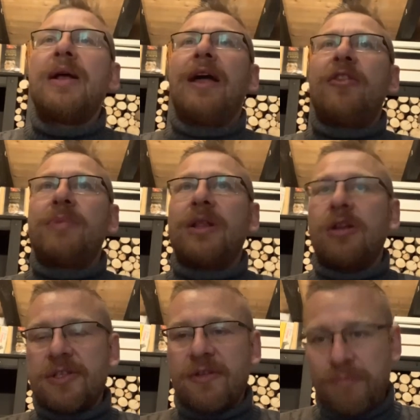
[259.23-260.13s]
and there'll be
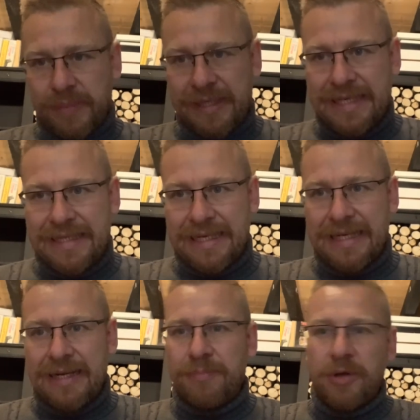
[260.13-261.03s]
lots of
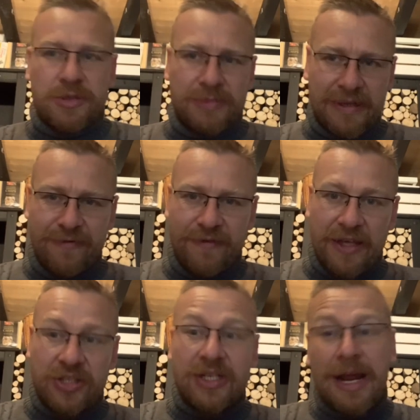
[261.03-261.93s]
bleeding and possibly
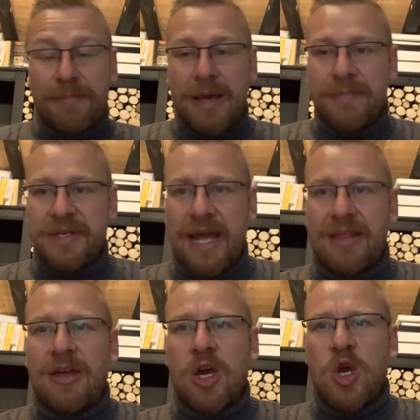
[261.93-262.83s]
infection and maybe
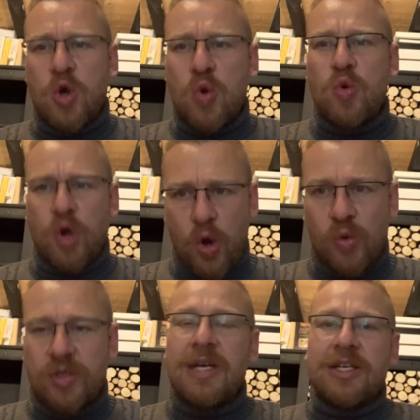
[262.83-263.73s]
death. Who
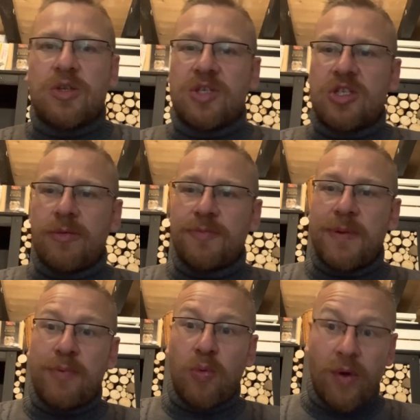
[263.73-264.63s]
knows? So it stops
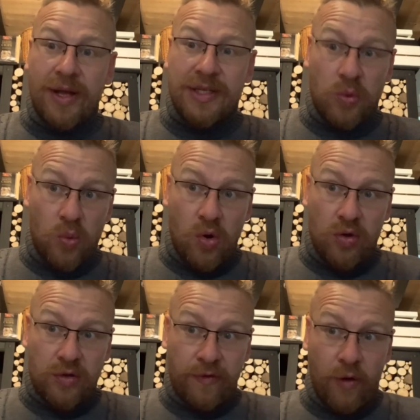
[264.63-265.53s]
people wanting to
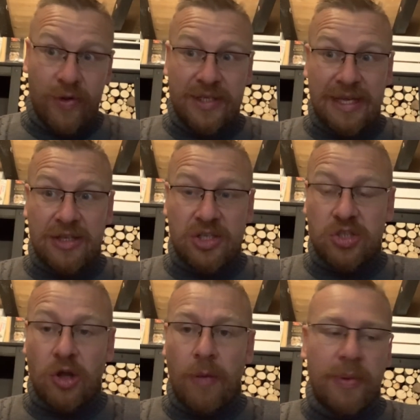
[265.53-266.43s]
walk forward. It's like
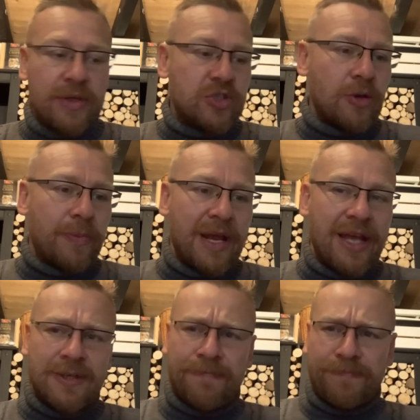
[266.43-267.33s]
a stopping
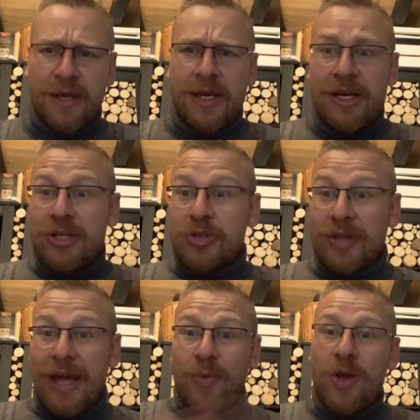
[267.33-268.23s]
agent. So
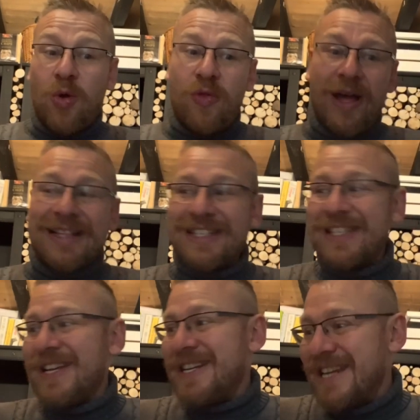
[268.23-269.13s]
there we go. That's
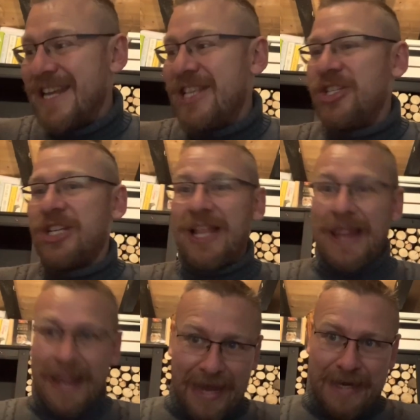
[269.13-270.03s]
the ninja
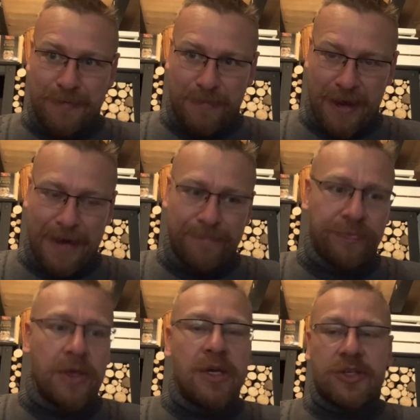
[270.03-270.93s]
landmine.
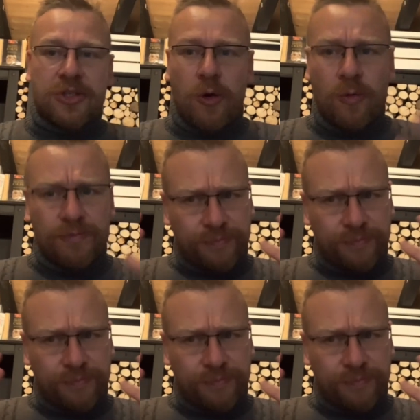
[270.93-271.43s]
So